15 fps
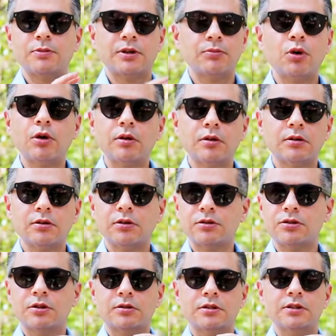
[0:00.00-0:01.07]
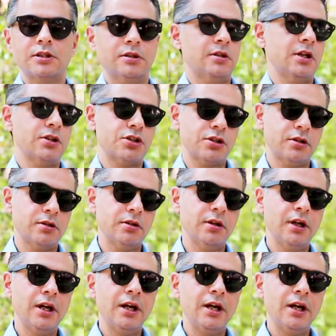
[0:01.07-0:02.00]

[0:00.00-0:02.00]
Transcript: Manmohan or Dr. Natasha.